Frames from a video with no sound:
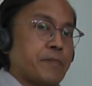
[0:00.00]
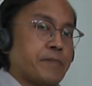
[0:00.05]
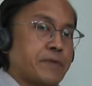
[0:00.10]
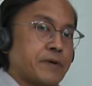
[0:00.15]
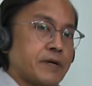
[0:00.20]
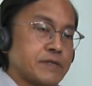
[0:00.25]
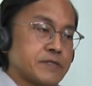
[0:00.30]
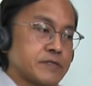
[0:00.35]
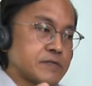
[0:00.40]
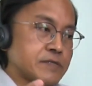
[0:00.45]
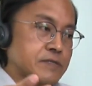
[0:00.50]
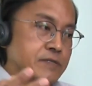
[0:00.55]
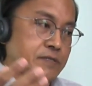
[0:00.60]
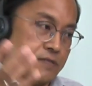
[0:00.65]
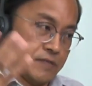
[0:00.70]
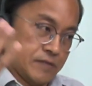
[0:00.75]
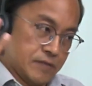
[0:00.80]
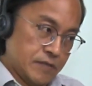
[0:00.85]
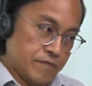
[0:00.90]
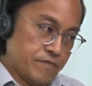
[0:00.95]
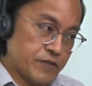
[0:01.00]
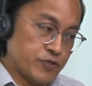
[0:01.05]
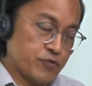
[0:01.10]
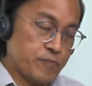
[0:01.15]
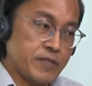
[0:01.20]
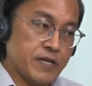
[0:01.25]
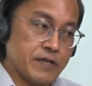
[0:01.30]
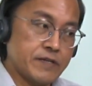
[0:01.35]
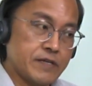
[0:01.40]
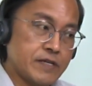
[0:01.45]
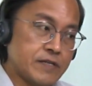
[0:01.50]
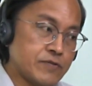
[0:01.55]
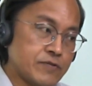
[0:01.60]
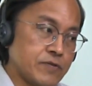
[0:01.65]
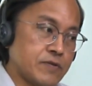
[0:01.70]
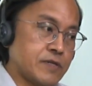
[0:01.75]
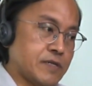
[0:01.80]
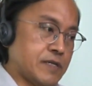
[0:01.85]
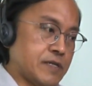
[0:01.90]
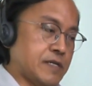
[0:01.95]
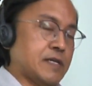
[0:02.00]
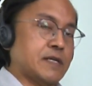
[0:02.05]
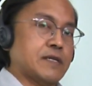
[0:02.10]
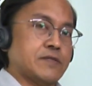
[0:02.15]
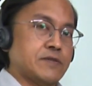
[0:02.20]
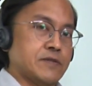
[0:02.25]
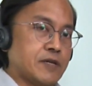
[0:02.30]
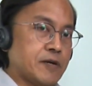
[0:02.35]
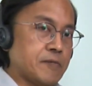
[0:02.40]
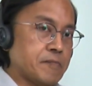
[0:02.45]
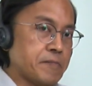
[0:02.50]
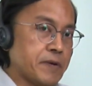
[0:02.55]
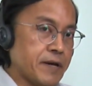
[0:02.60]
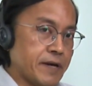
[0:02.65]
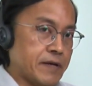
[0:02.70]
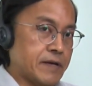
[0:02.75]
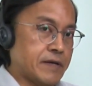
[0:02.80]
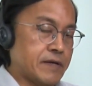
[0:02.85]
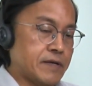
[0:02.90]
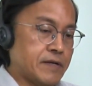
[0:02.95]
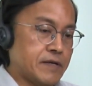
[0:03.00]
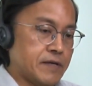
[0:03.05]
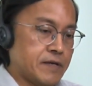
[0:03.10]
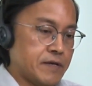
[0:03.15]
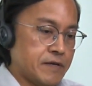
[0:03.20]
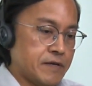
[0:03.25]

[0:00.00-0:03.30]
I press fade to black again to, to come back.